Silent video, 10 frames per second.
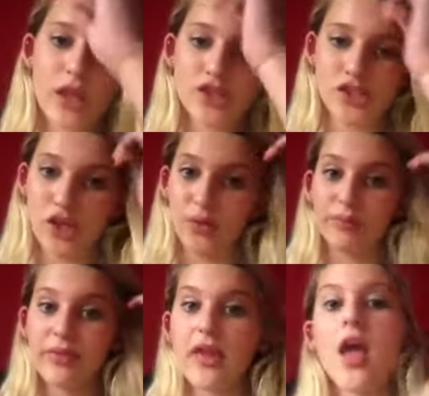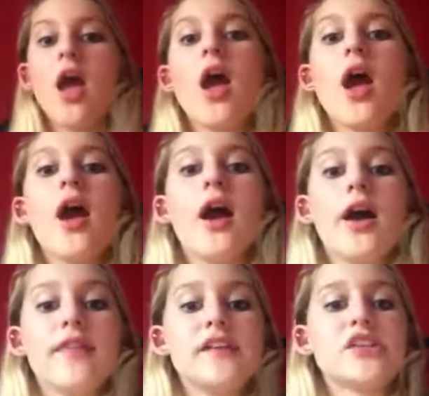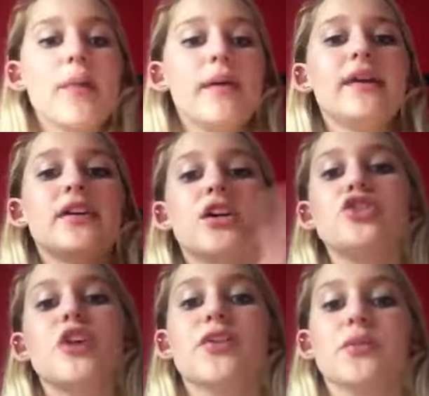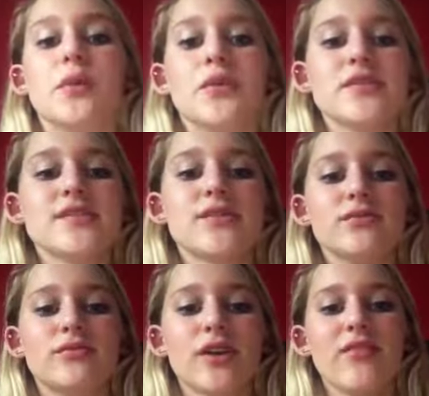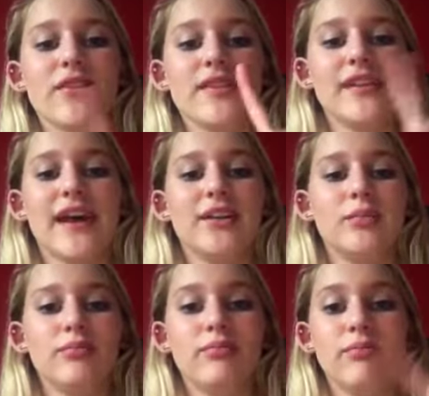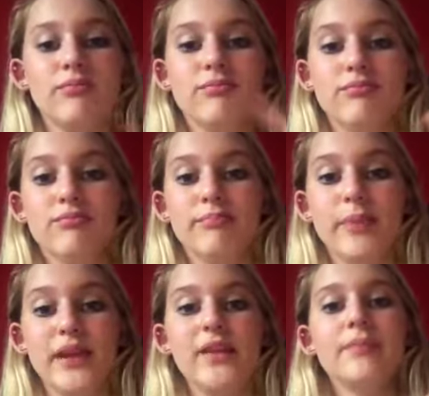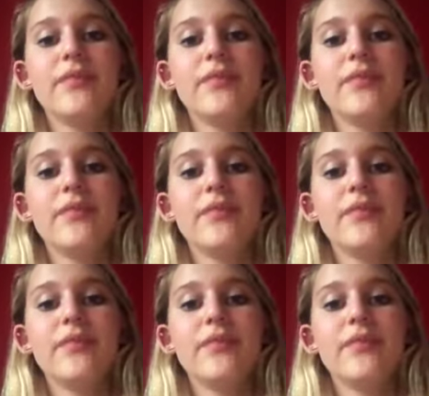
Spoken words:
so, this topic, gender roles, wherever the title be,